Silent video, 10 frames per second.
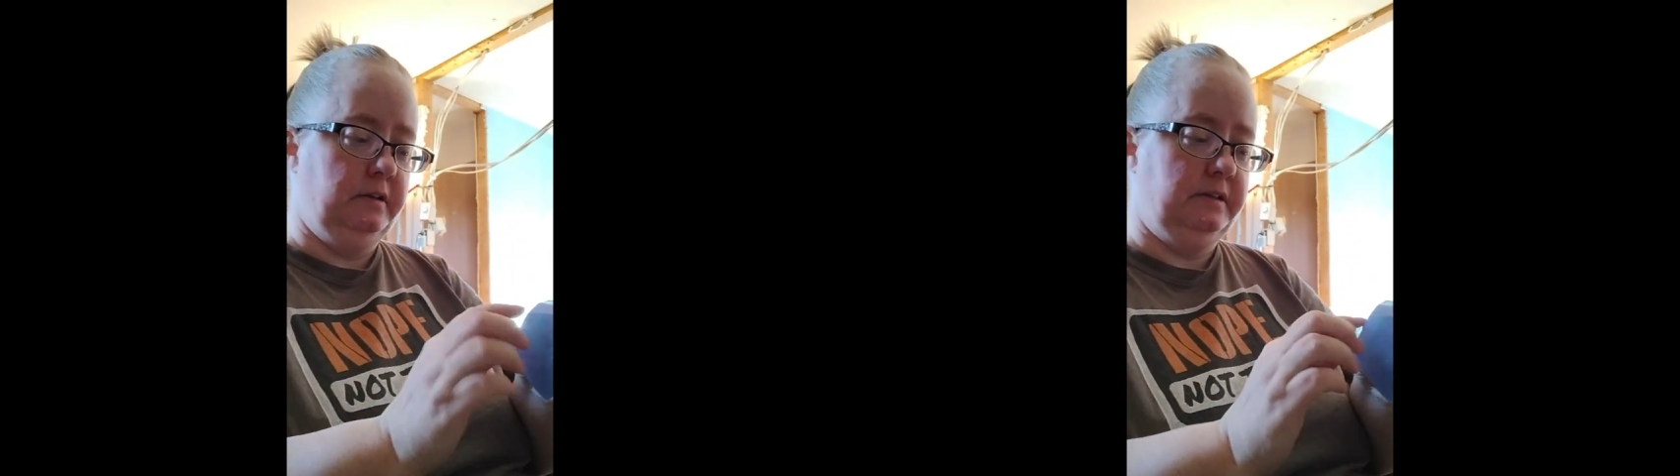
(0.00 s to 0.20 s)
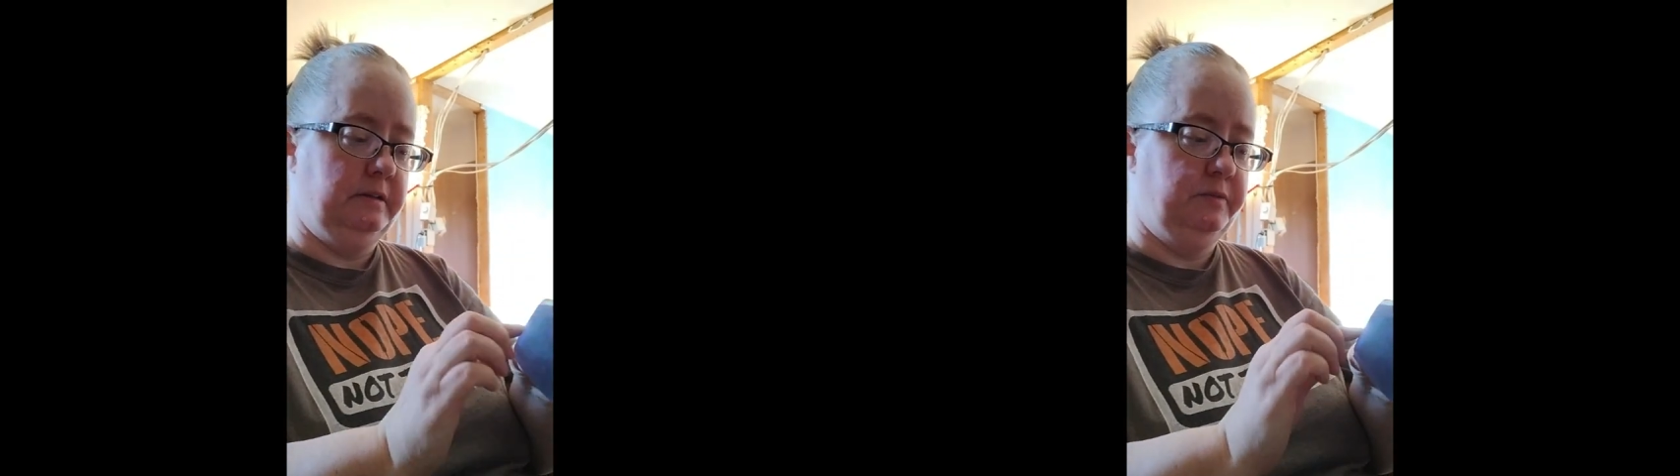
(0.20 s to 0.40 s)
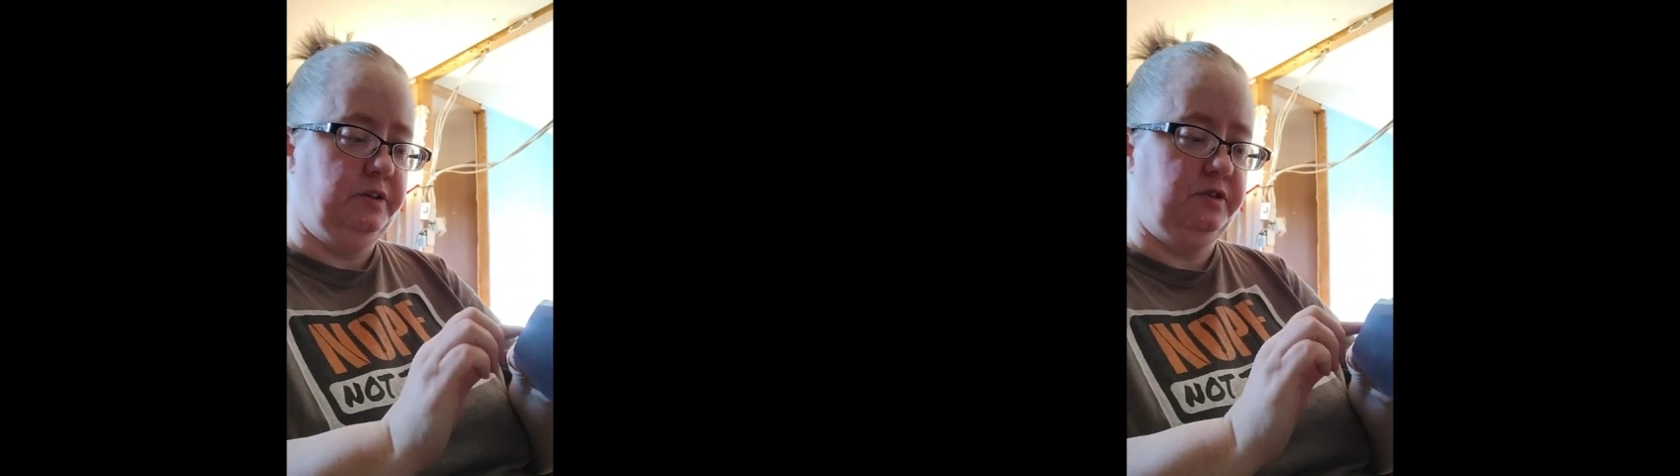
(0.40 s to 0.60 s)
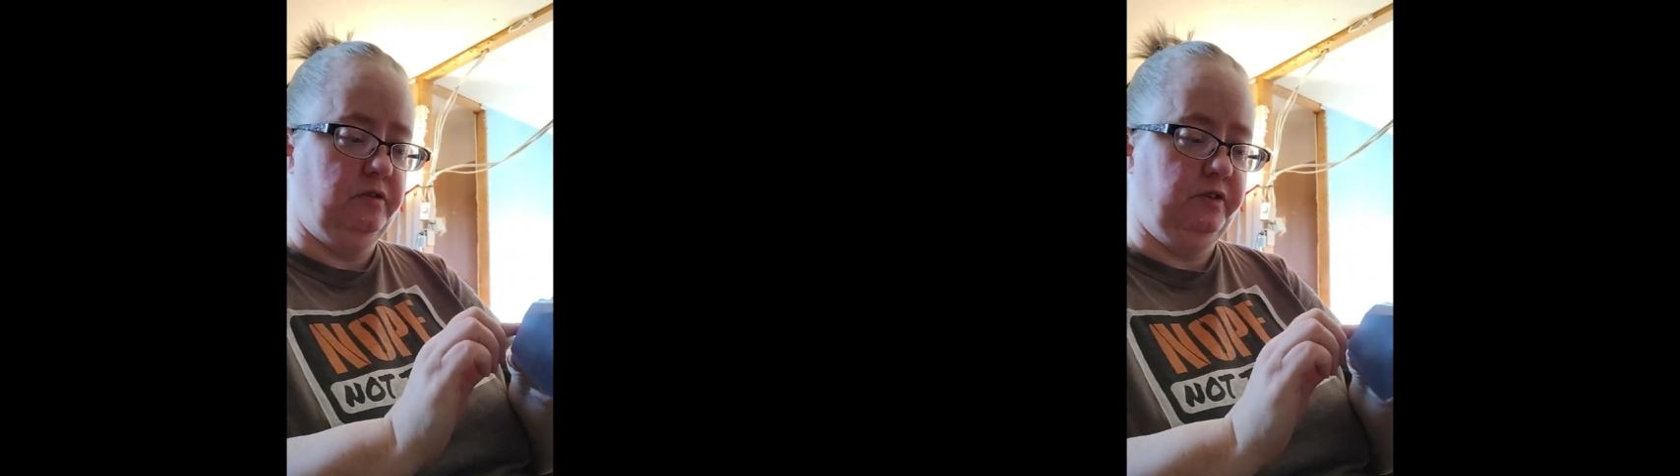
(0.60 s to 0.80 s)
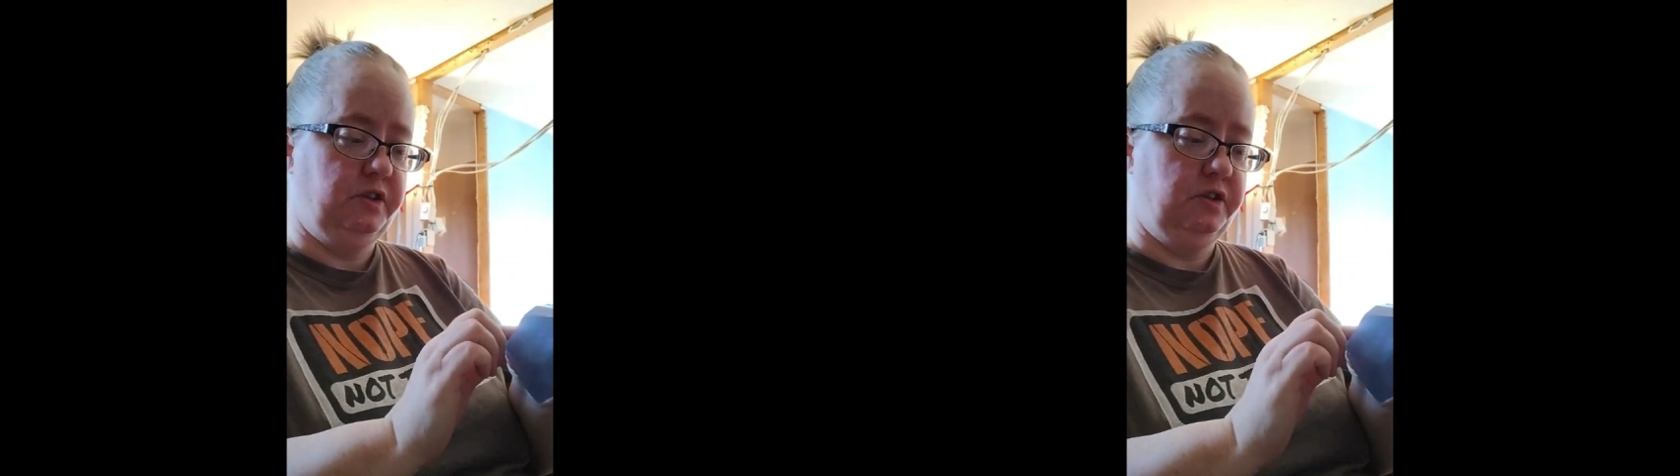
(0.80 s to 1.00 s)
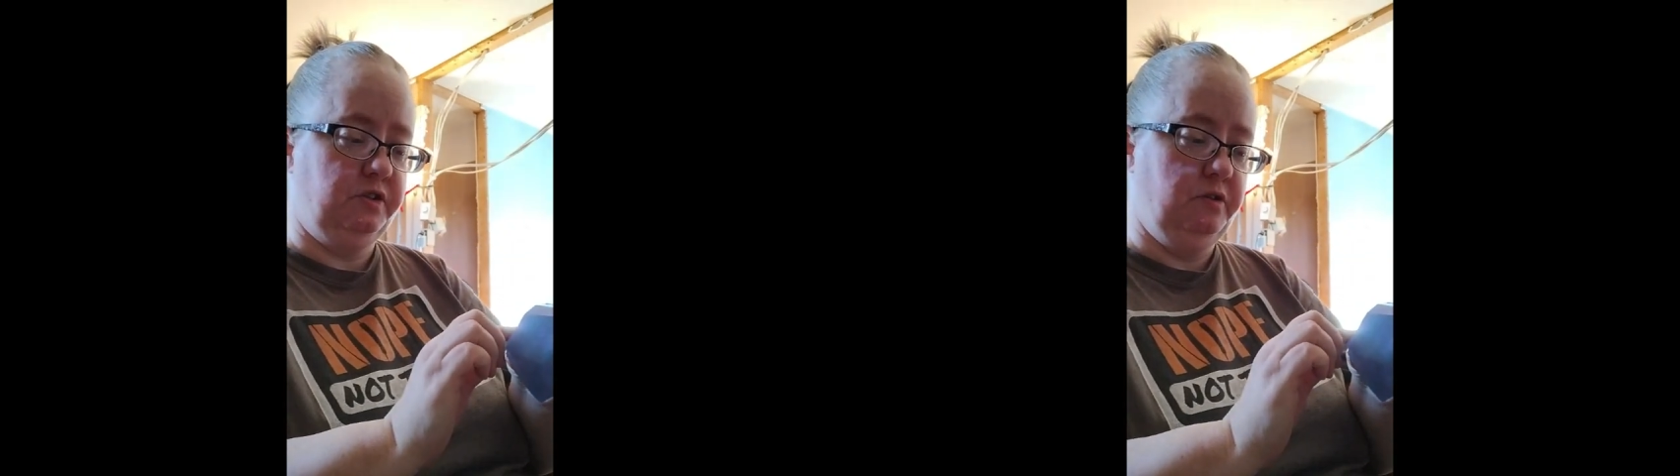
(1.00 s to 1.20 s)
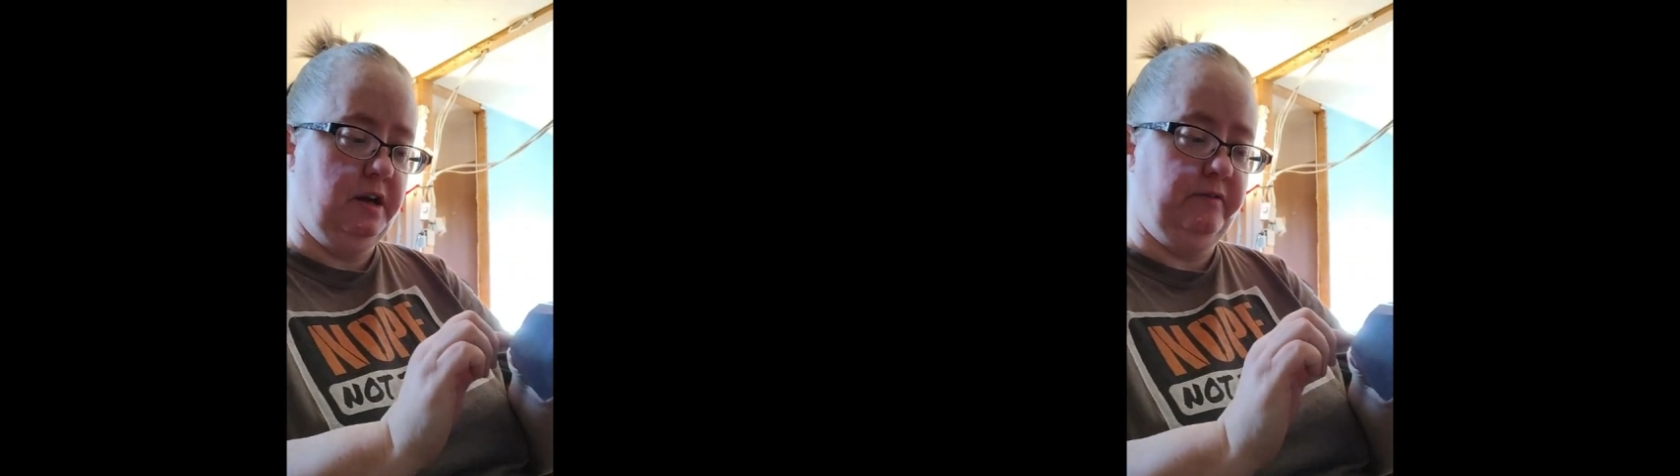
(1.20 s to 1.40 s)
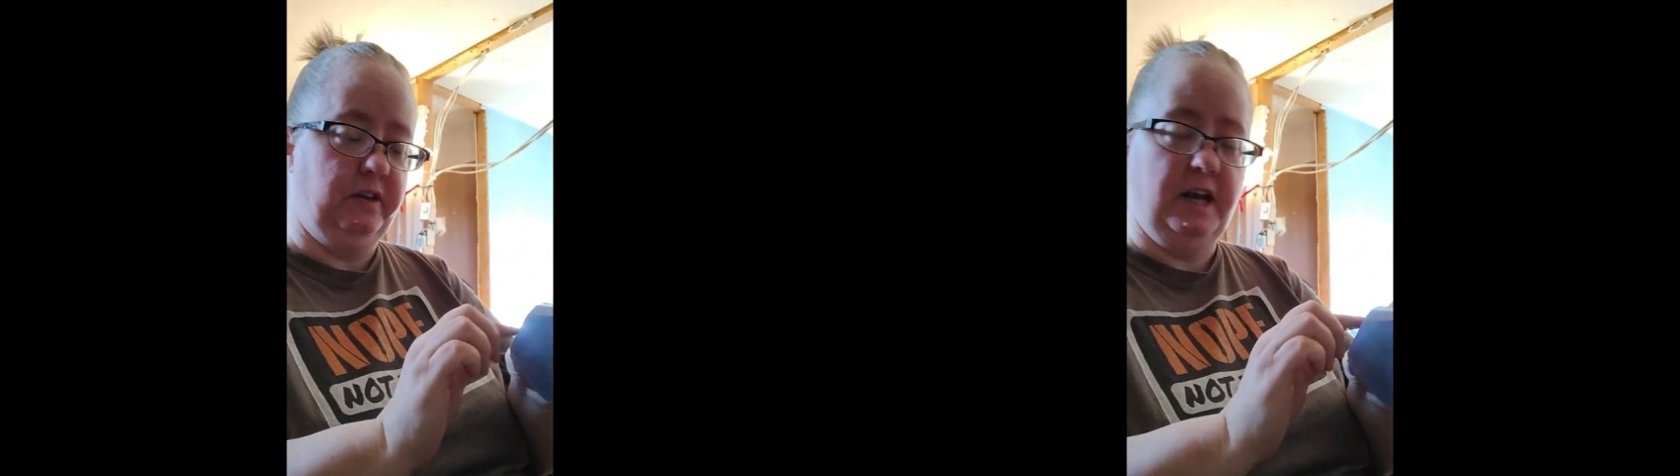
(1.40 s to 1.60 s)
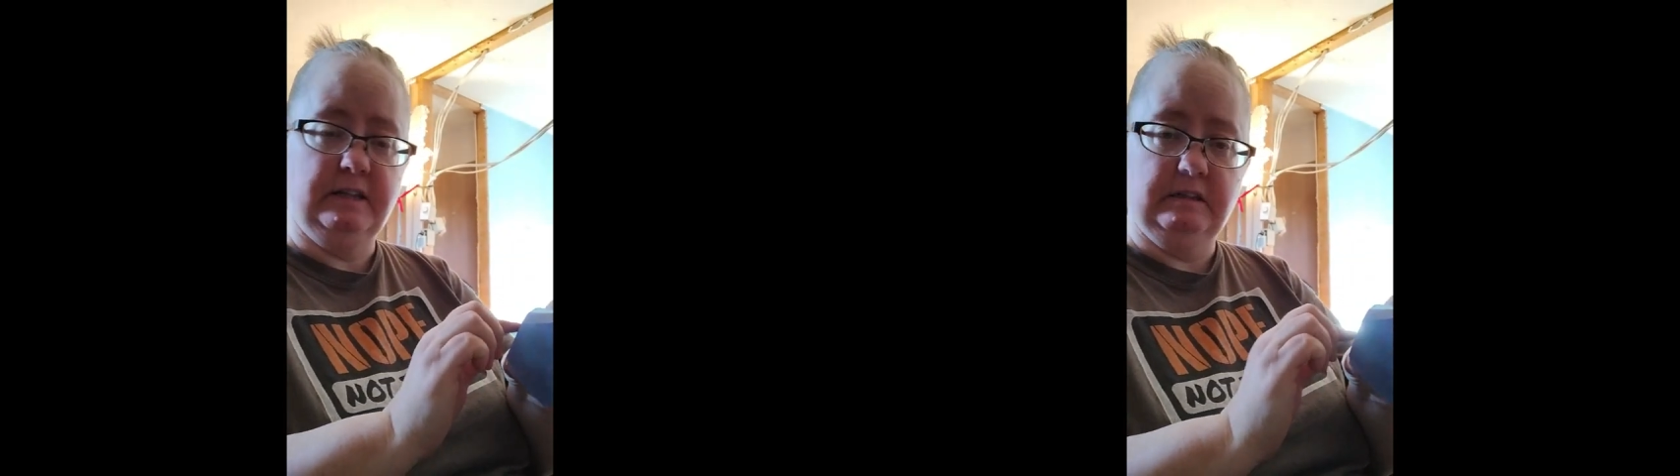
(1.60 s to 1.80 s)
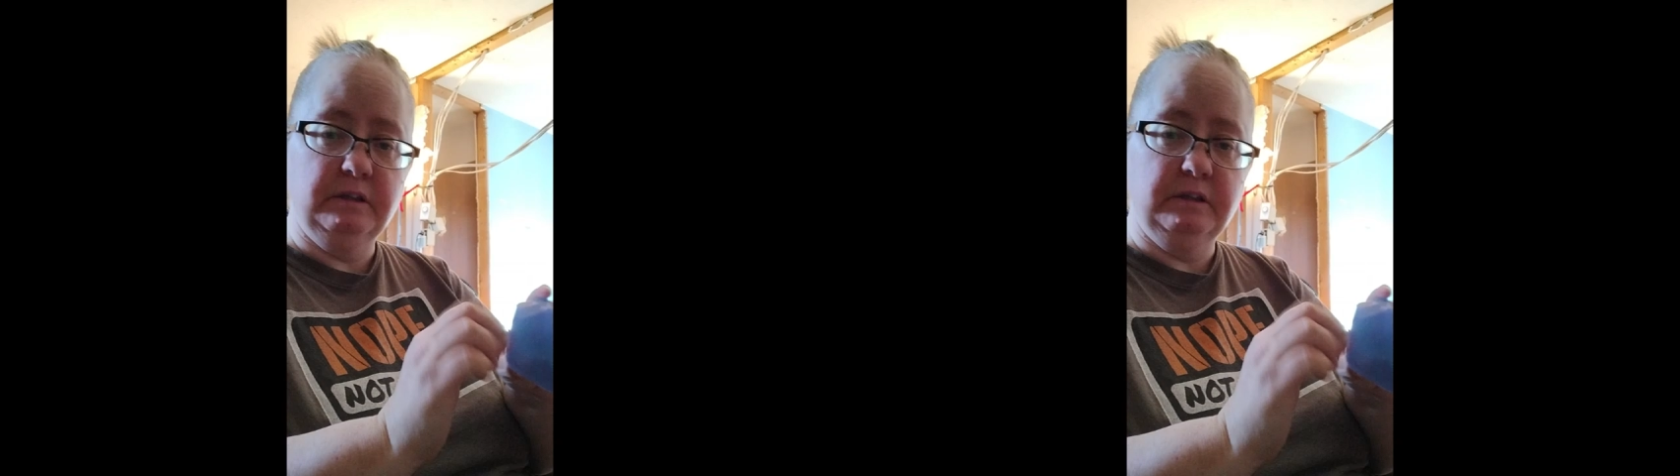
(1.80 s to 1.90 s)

Some of the surfaces do have lots